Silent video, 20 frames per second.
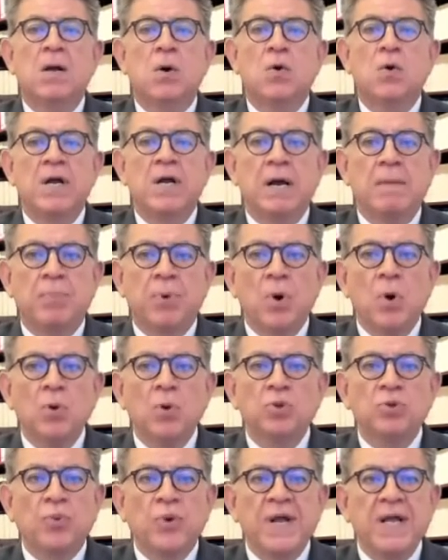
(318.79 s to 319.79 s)
on a
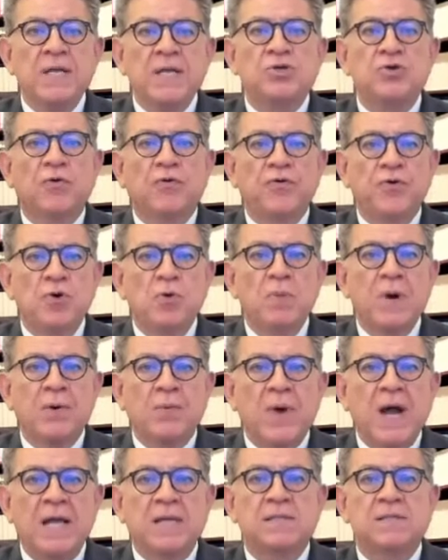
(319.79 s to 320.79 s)
broad range of human
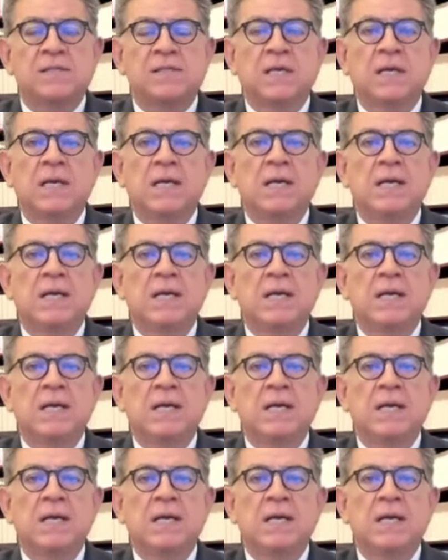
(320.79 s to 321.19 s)
rights,